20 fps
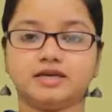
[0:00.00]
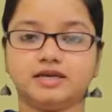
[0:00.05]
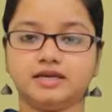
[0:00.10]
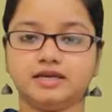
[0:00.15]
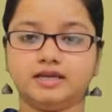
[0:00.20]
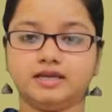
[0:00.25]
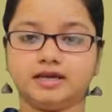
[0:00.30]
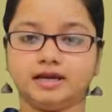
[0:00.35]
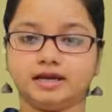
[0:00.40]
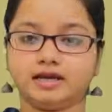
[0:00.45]

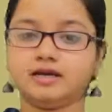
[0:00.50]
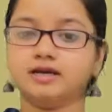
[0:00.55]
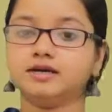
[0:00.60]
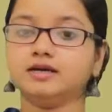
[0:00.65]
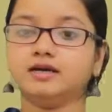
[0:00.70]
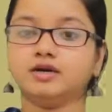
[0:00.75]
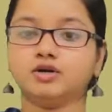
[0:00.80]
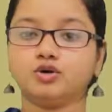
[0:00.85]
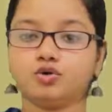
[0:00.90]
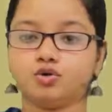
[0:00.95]
in a
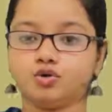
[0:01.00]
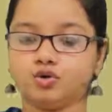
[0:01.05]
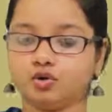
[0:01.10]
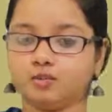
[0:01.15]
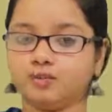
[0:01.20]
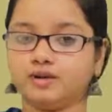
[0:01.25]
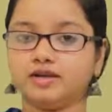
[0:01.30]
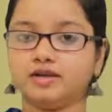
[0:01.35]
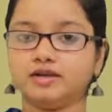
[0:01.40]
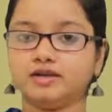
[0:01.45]

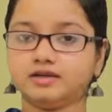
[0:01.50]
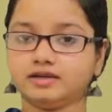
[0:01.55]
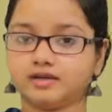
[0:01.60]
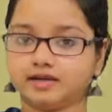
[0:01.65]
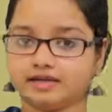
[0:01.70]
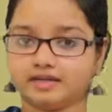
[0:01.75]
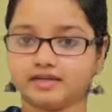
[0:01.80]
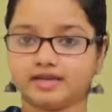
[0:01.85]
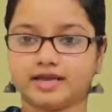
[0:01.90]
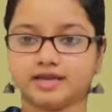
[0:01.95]
global
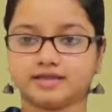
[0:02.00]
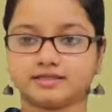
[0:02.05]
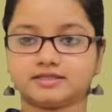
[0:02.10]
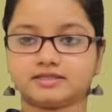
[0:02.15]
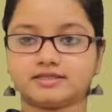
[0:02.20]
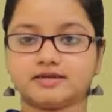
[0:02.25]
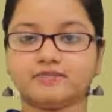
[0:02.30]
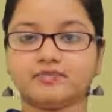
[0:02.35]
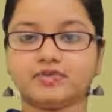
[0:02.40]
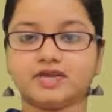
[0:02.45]

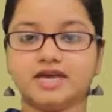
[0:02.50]
context.